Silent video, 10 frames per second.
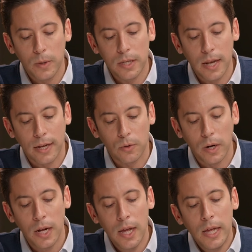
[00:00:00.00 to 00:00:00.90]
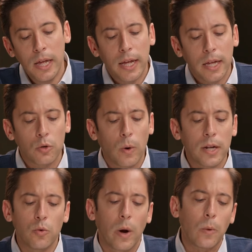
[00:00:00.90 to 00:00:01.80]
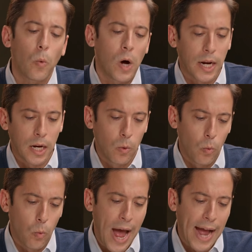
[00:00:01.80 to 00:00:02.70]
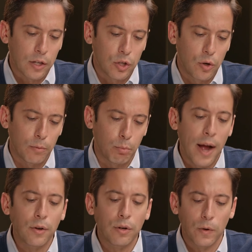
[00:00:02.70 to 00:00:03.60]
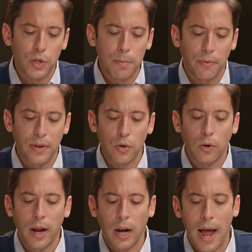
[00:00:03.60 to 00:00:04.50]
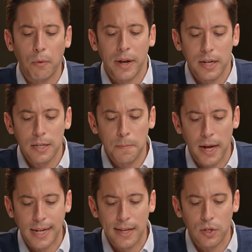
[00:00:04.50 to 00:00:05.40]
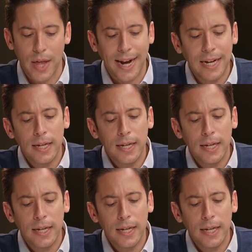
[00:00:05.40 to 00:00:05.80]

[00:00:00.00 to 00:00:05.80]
What's the next one? In 2021, Wax told Brown University professor Glenn Loury on his podcast that